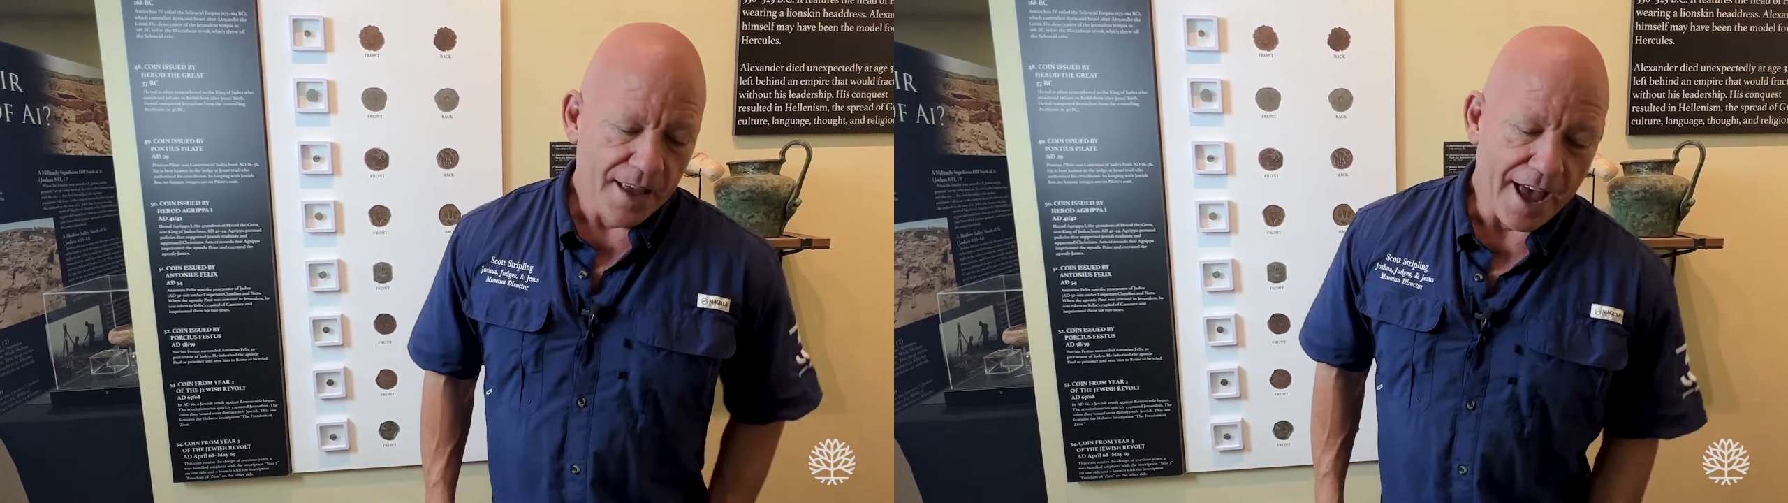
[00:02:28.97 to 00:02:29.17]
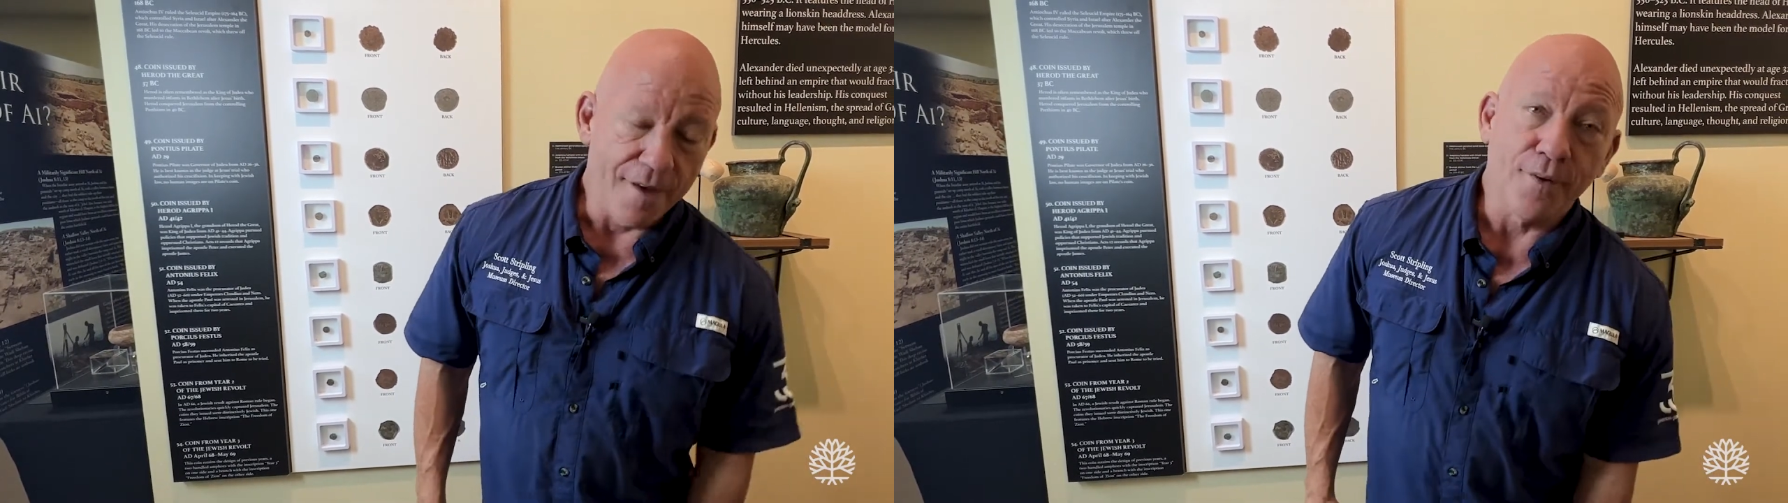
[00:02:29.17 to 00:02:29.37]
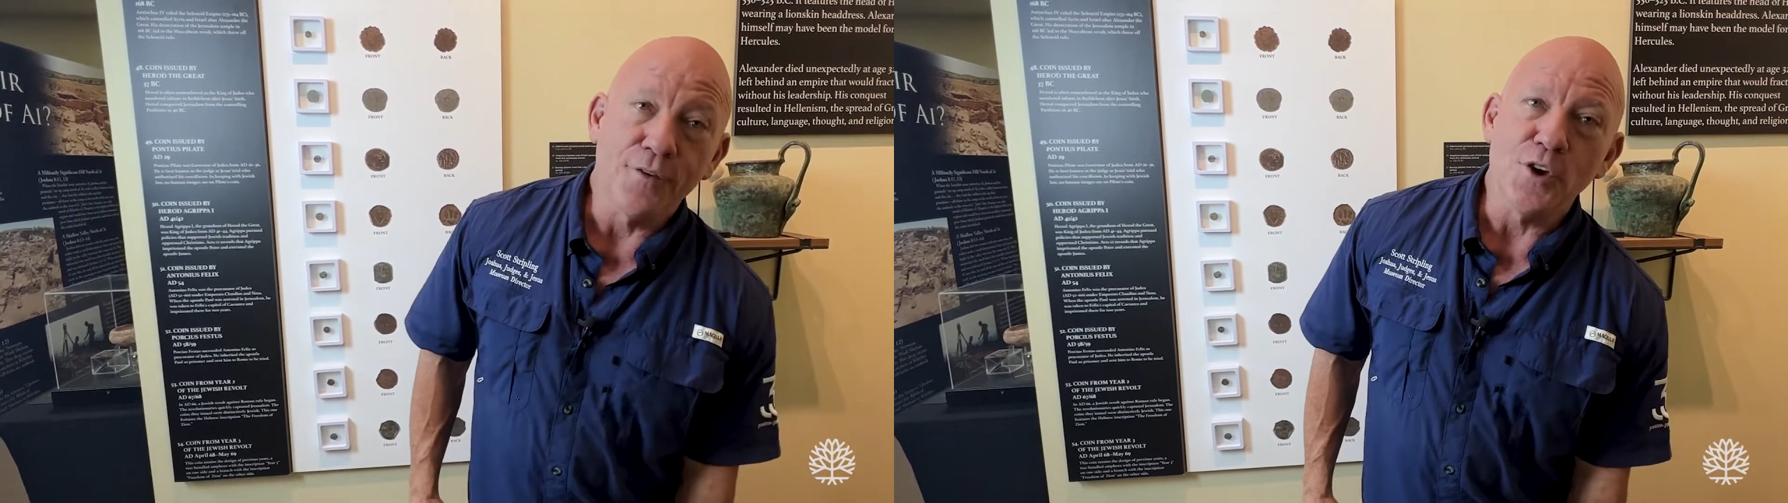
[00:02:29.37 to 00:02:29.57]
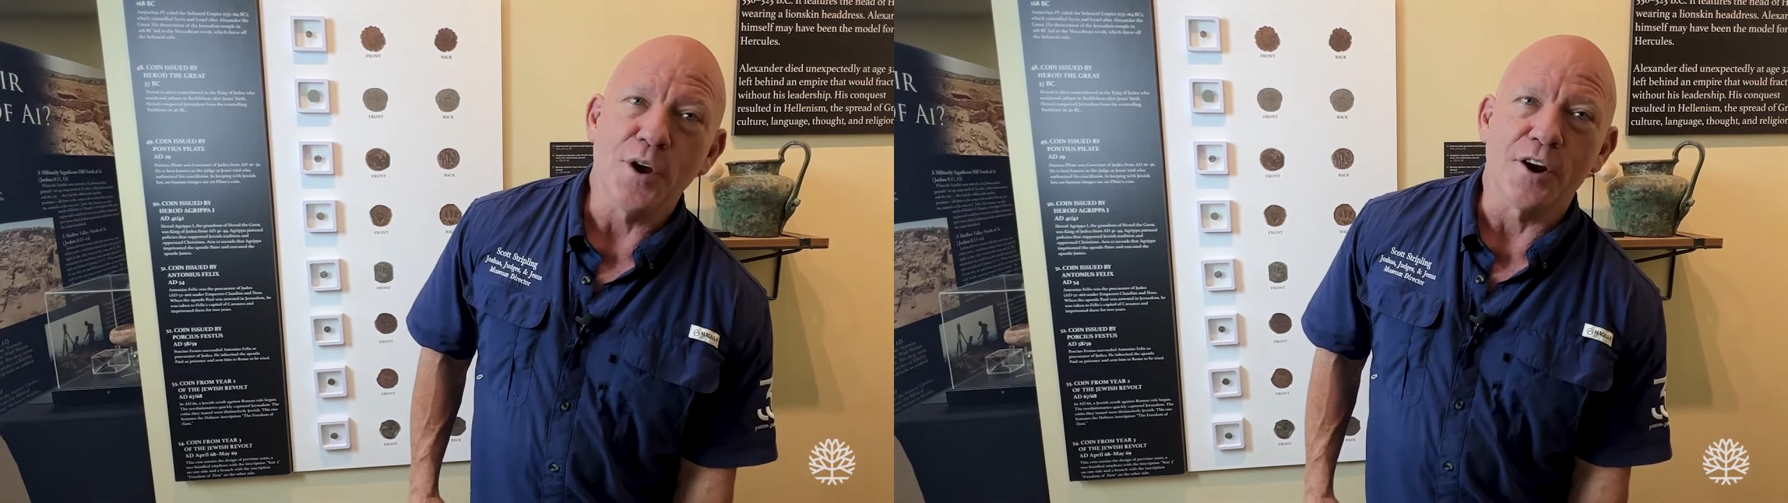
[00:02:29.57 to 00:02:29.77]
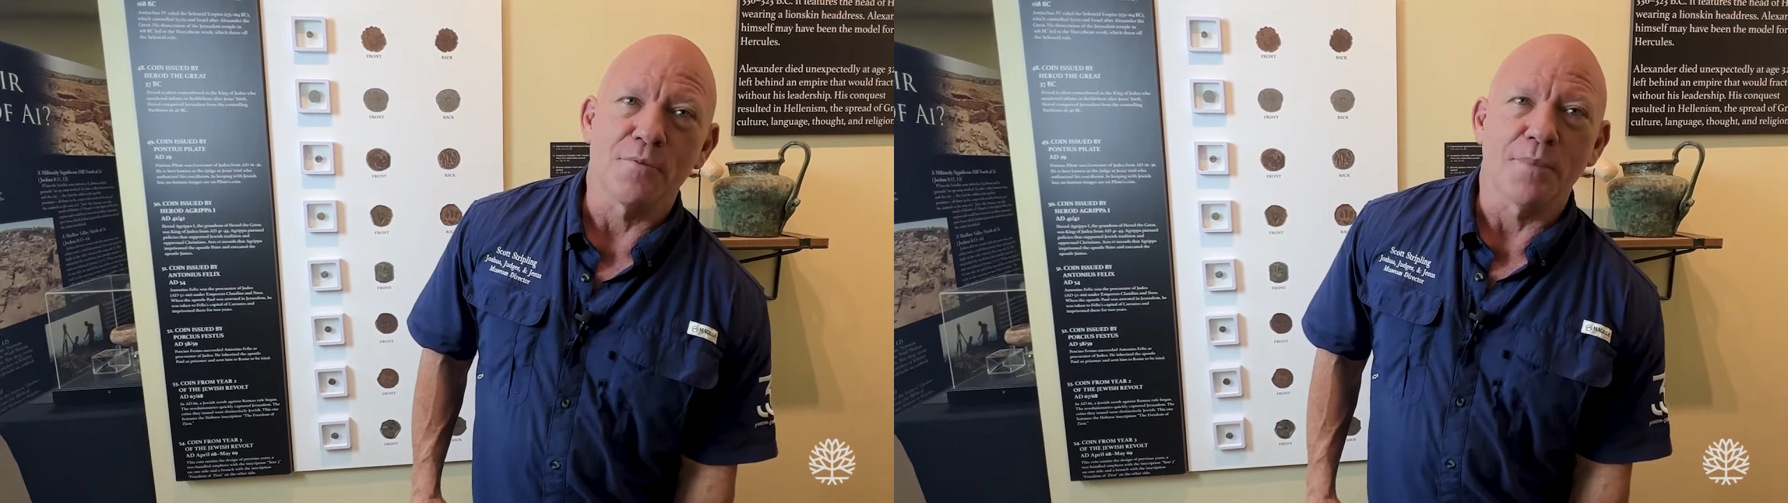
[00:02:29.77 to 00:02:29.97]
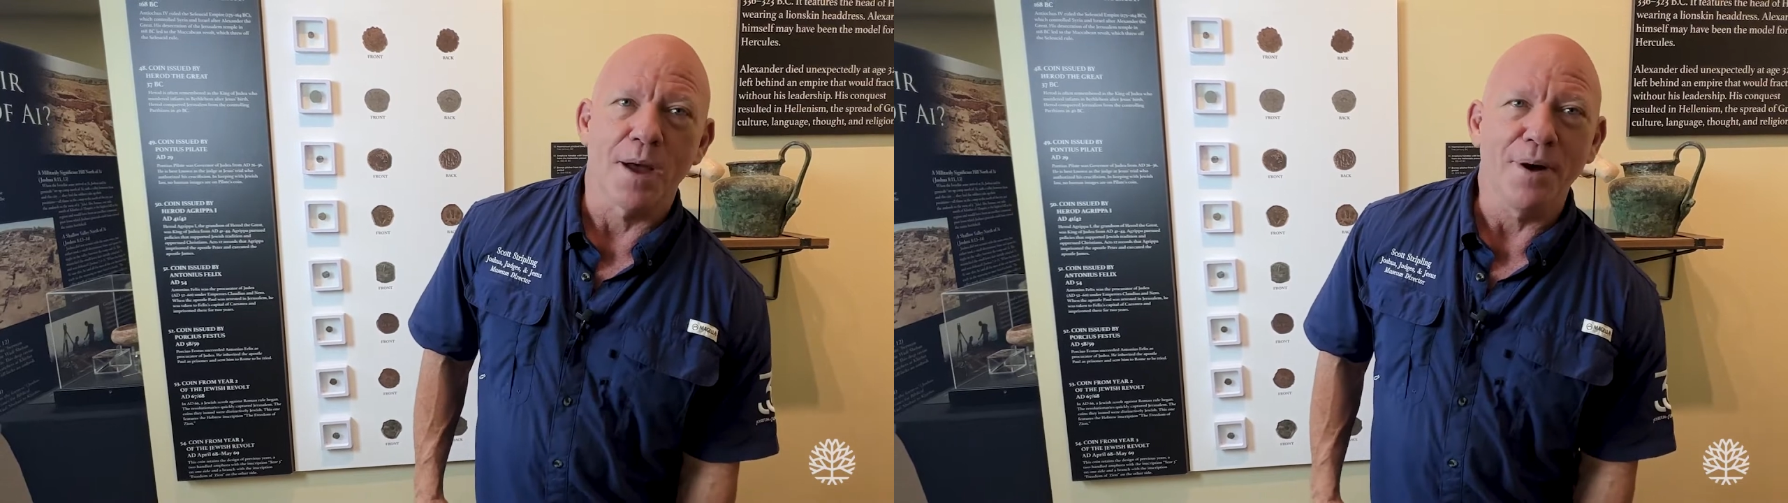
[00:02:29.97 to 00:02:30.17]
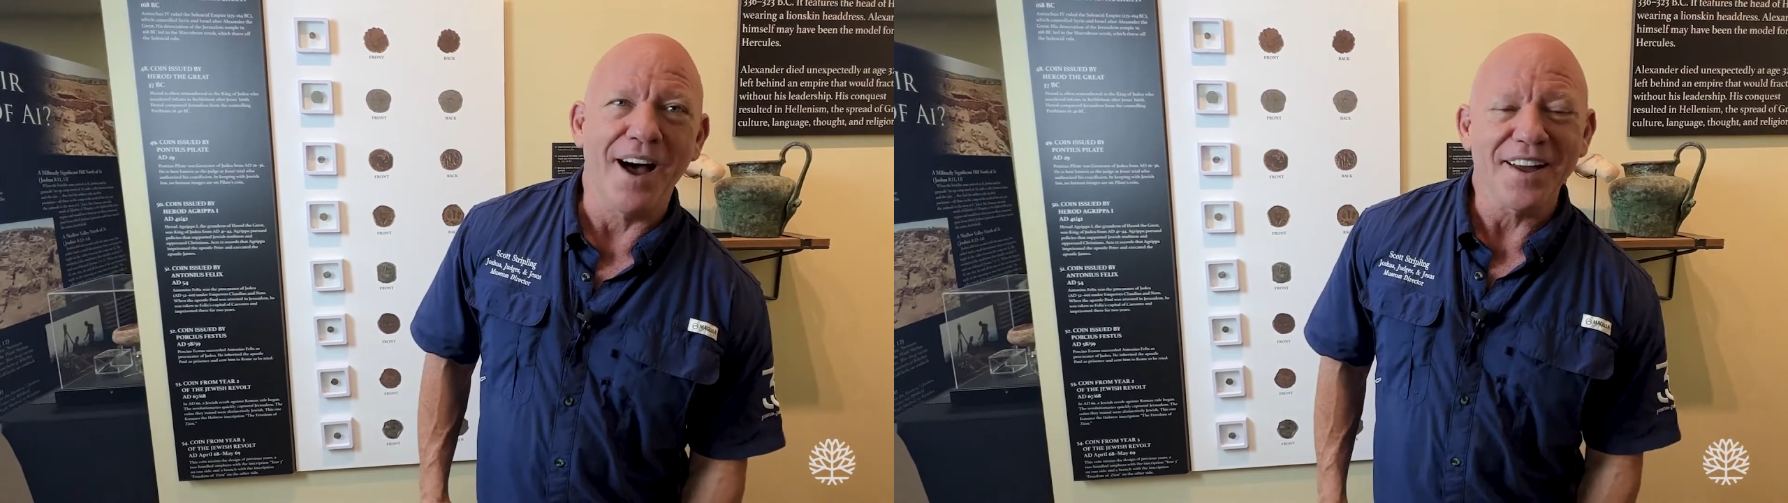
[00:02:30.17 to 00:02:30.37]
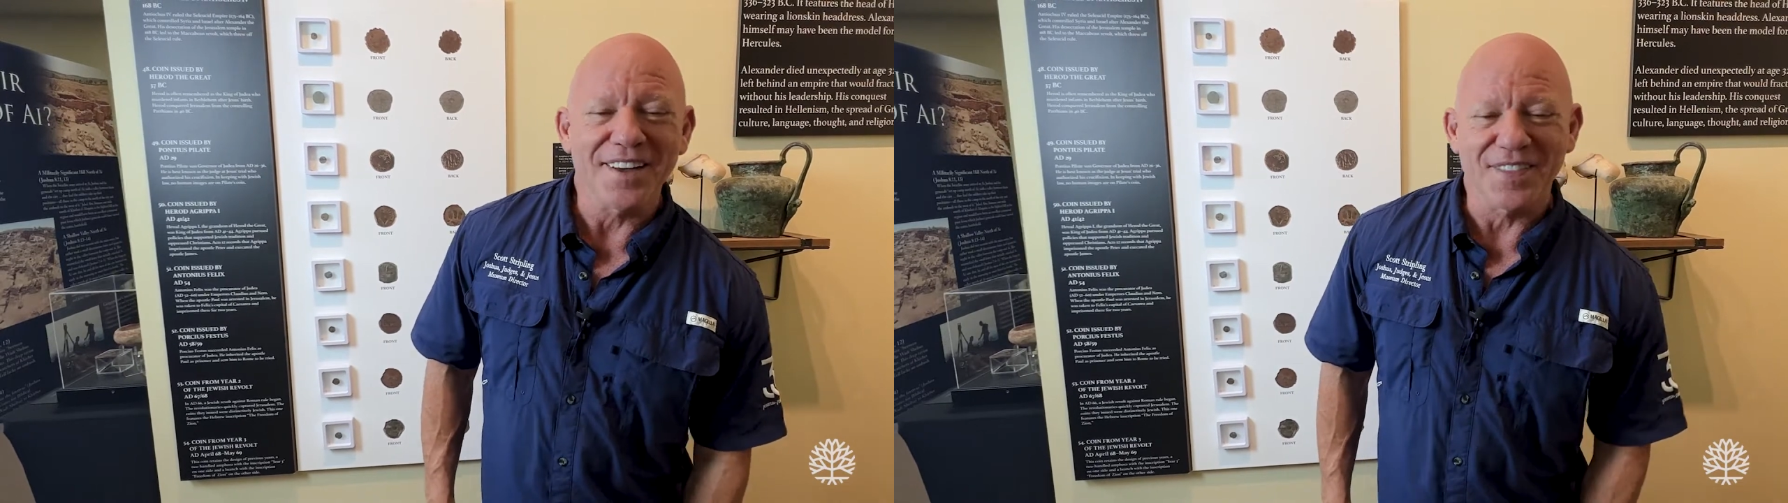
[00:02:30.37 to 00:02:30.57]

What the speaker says: I have a few here in my pocket